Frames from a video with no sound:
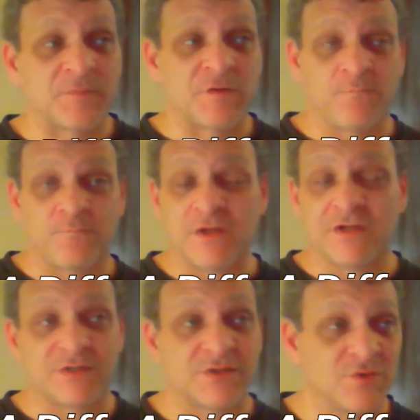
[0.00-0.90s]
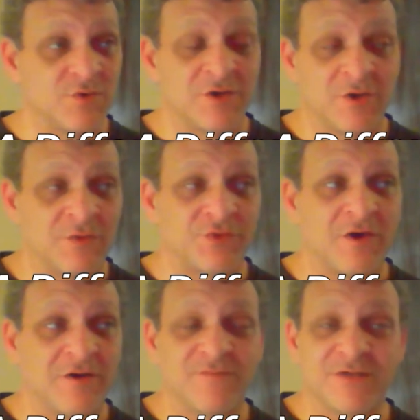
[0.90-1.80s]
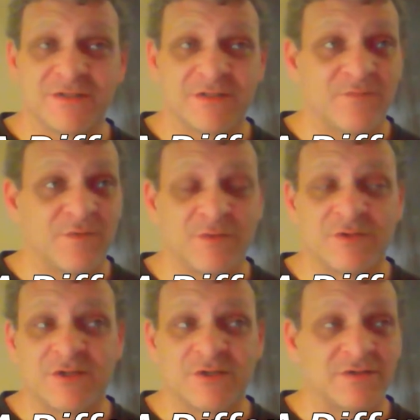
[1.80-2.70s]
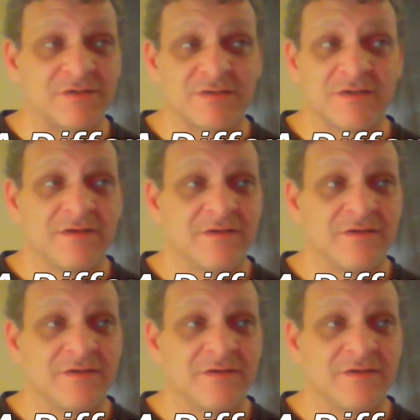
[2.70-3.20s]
to fill his studio with all of these different musicians